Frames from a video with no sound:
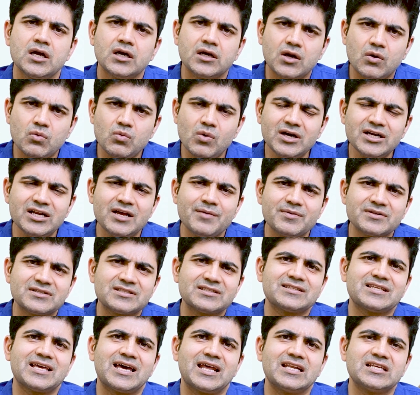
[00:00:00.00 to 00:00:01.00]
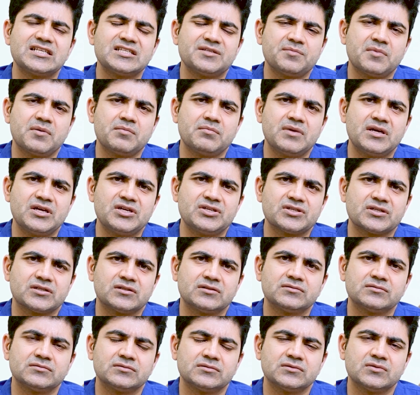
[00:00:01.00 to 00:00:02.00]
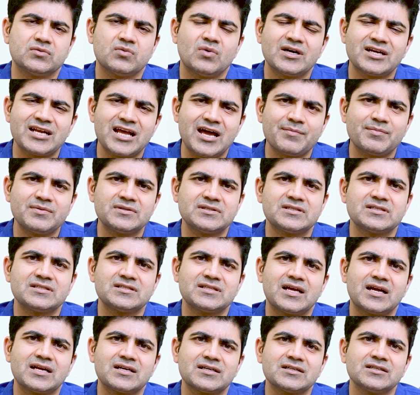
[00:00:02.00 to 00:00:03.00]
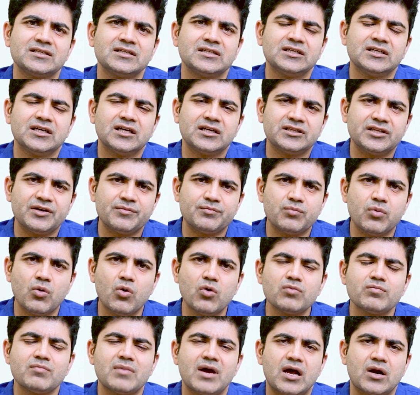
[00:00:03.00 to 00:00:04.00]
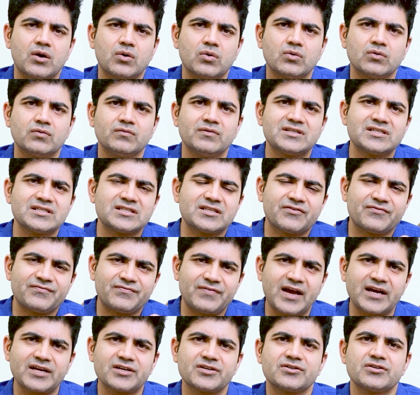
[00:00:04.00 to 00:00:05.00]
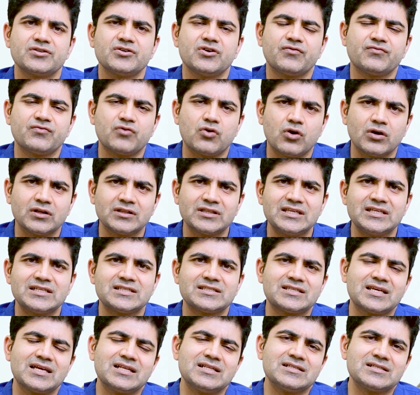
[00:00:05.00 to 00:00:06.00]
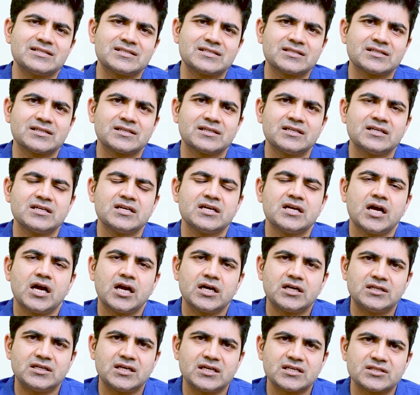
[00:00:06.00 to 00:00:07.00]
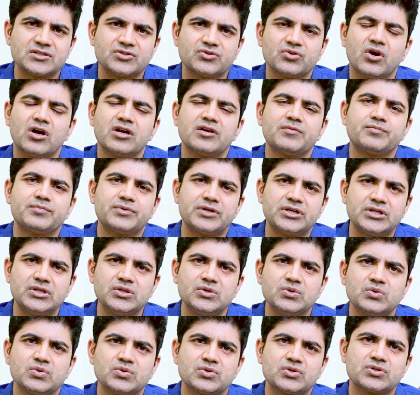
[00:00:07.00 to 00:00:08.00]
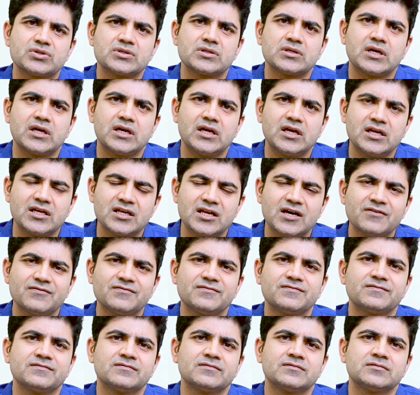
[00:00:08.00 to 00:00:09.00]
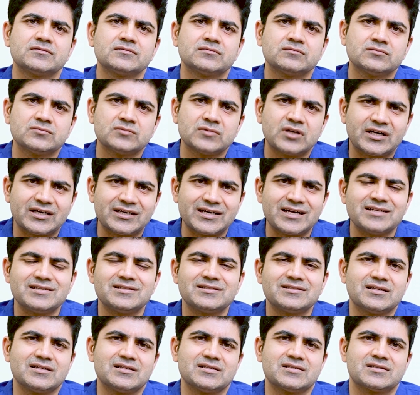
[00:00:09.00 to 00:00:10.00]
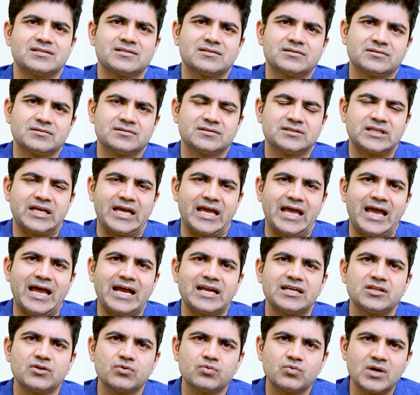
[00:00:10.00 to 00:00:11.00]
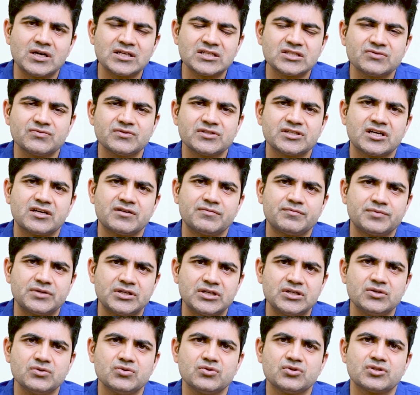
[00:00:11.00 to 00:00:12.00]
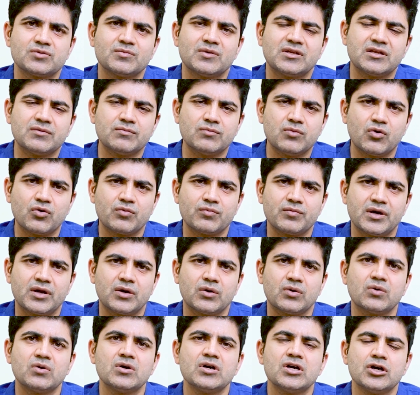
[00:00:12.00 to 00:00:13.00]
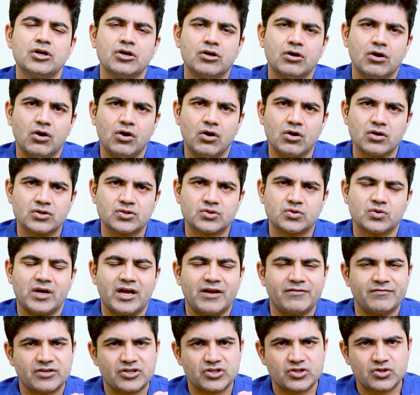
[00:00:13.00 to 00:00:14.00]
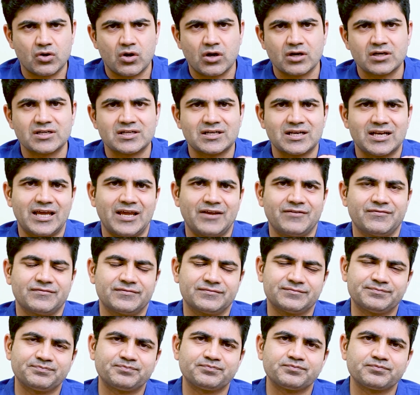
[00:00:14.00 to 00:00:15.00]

Now what happens in thalassemia major? What happens is that the bone marrow, which is the factory of all these cells, does not produce enough red cells, and the ones which are produced by the bone marrow also have a short life.